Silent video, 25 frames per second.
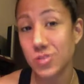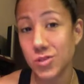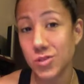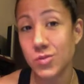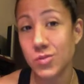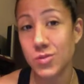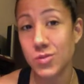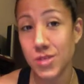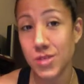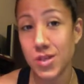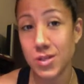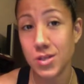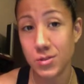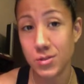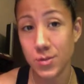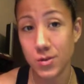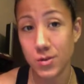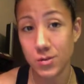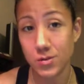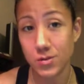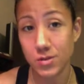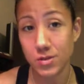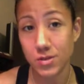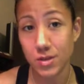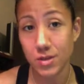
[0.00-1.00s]
2
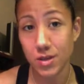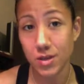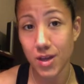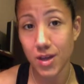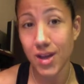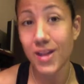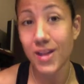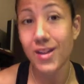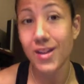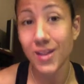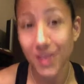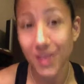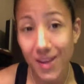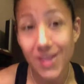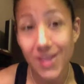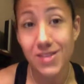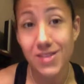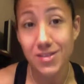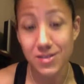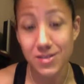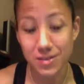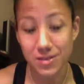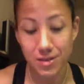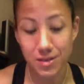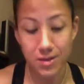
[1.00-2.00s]
teaspoons, at
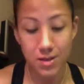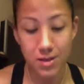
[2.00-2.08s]
least.